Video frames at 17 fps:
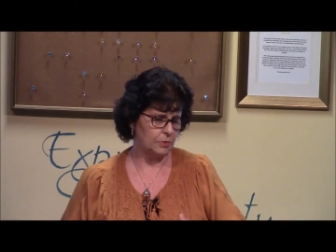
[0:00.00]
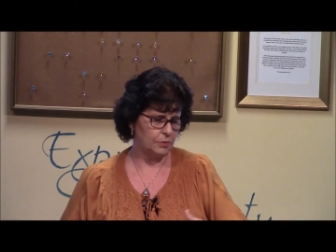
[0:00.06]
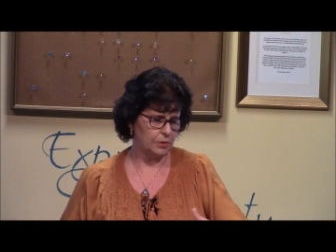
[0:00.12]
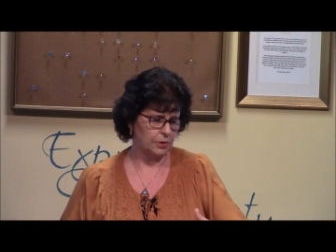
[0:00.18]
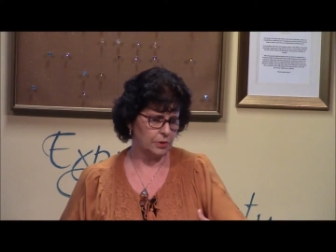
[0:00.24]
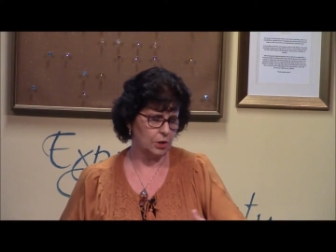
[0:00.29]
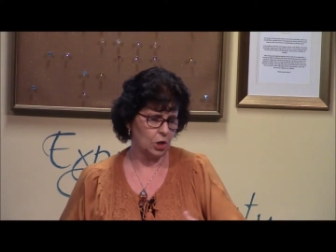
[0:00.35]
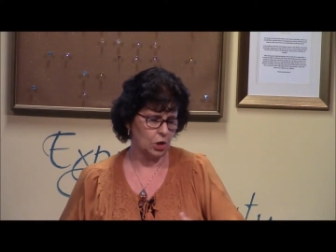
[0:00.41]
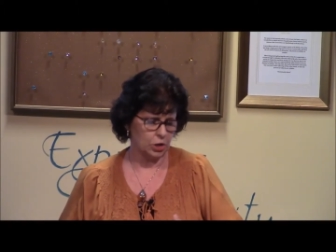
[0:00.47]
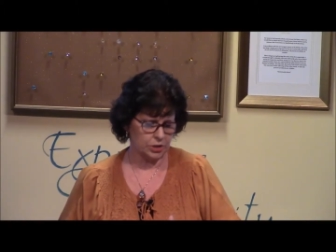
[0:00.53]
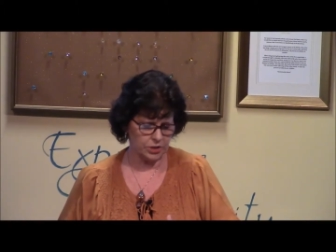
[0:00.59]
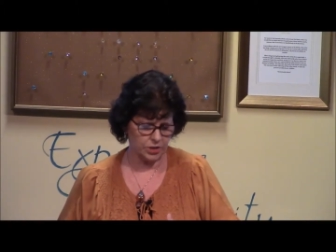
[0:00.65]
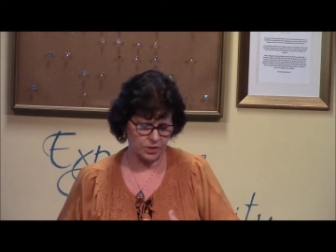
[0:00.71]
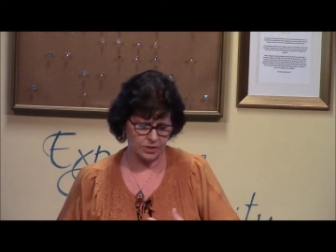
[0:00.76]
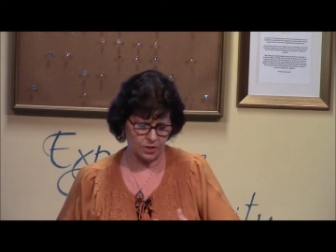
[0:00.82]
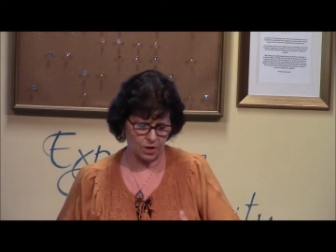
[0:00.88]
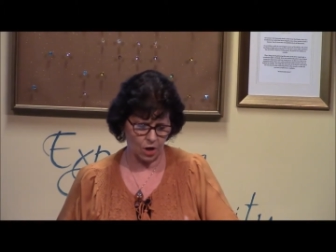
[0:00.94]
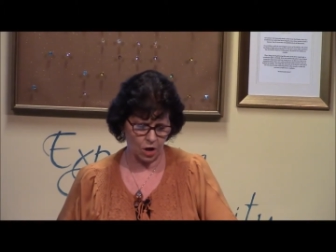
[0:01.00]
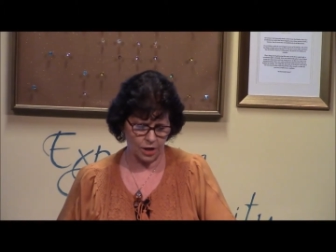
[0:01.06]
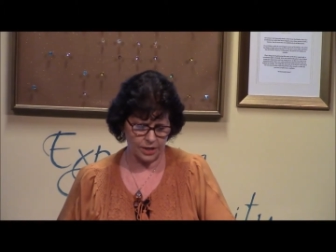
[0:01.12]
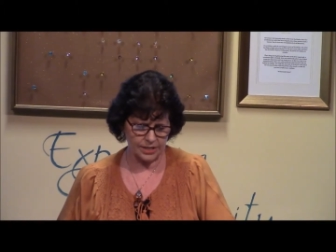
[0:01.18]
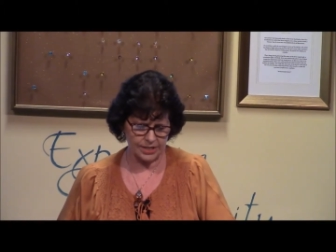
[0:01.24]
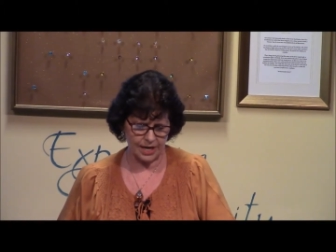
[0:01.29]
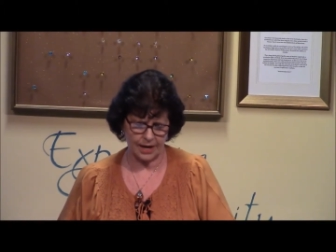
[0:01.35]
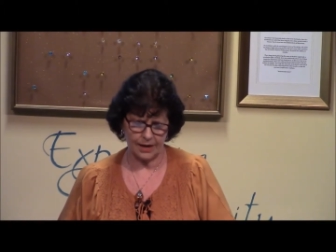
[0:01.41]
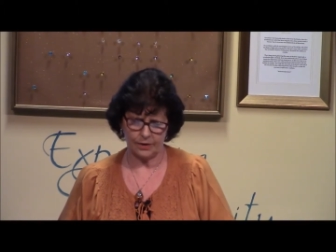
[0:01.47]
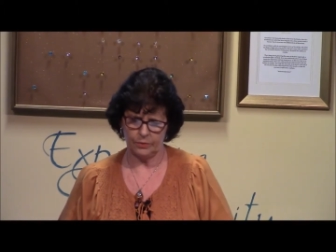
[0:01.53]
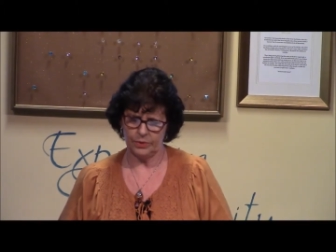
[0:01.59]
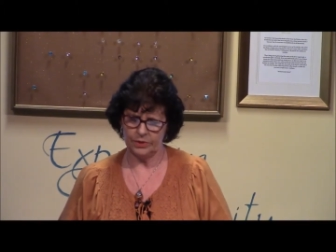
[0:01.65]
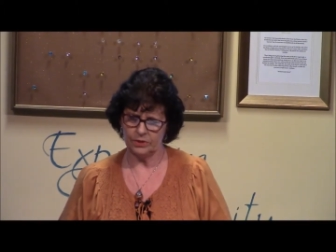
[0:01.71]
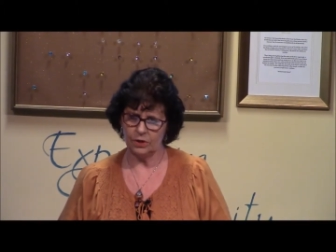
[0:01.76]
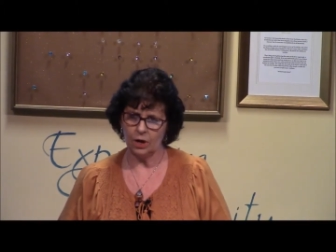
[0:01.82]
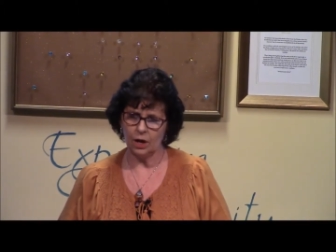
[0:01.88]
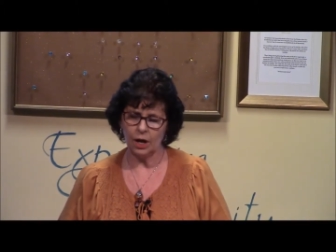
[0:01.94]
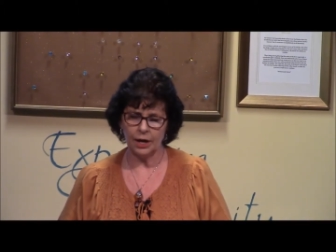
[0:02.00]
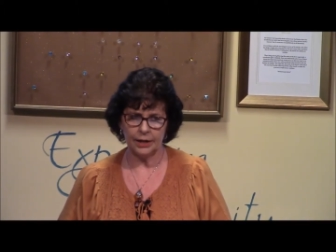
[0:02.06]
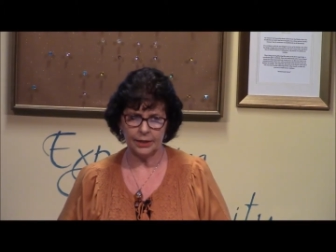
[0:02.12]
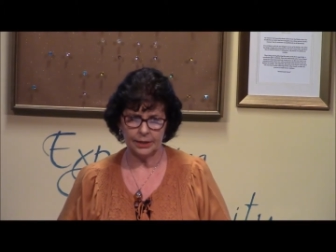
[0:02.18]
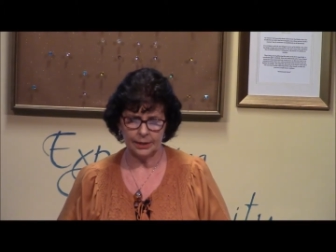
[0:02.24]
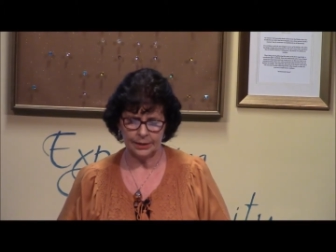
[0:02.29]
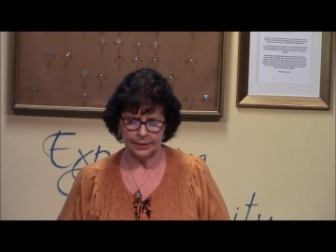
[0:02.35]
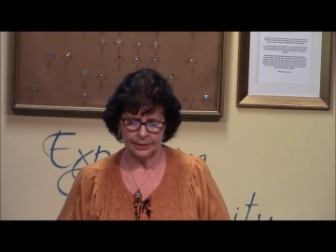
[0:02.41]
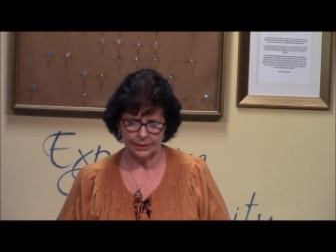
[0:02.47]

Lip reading: through your conscious contact with God.